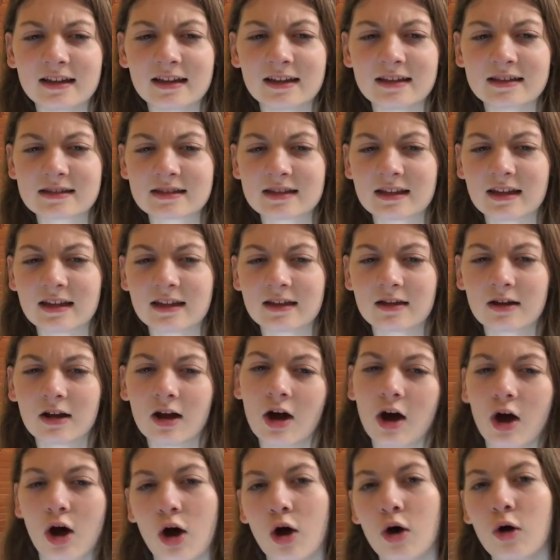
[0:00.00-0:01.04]
it's like,
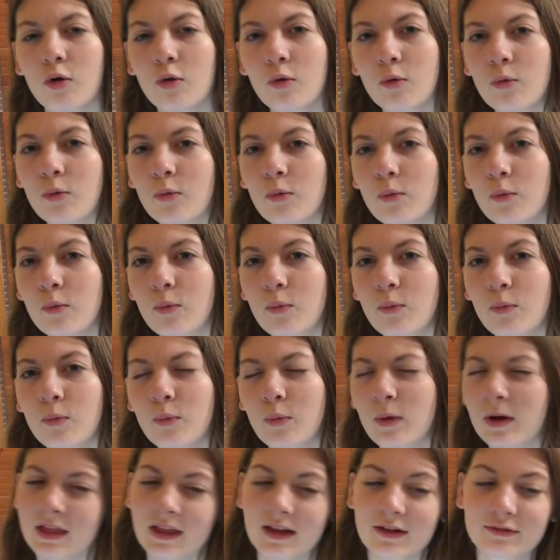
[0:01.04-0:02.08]
oh,
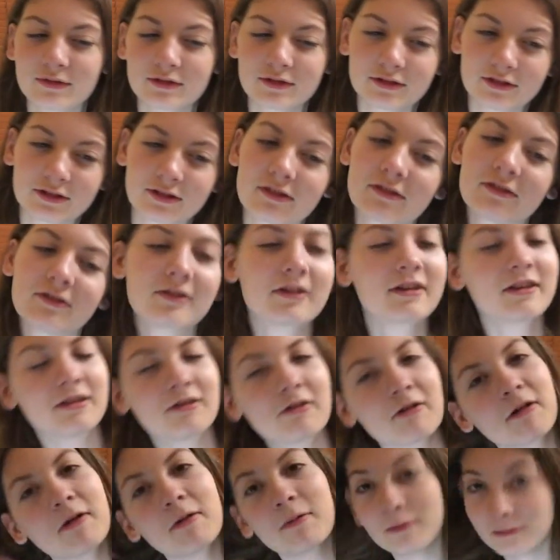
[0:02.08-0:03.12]
whatever. They're a
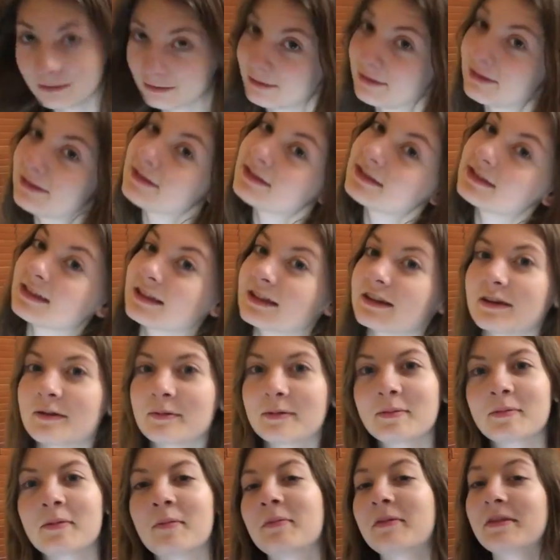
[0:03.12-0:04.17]
normal singer
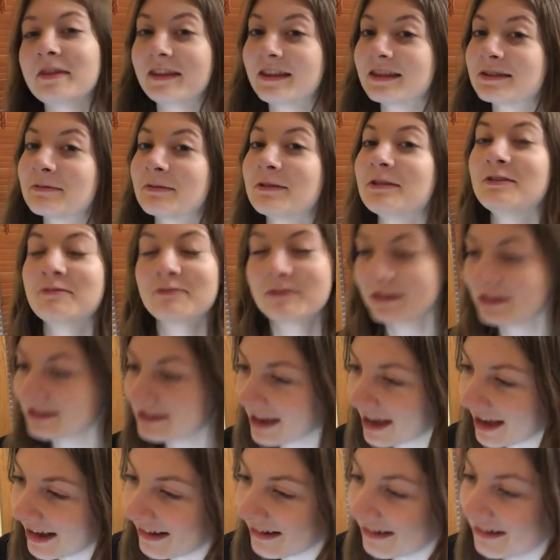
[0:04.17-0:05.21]
people. But this one you can
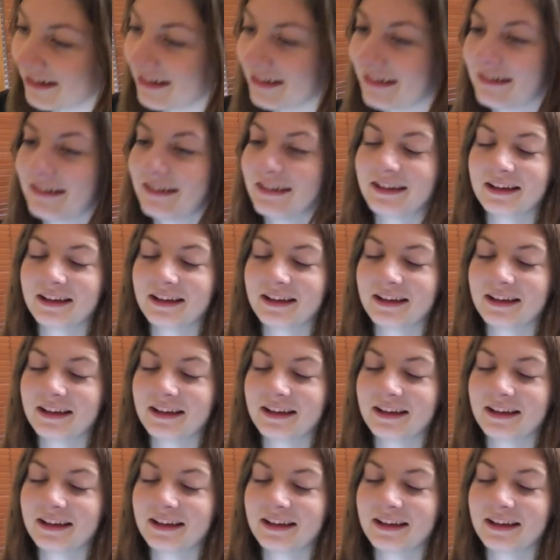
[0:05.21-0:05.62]
tell.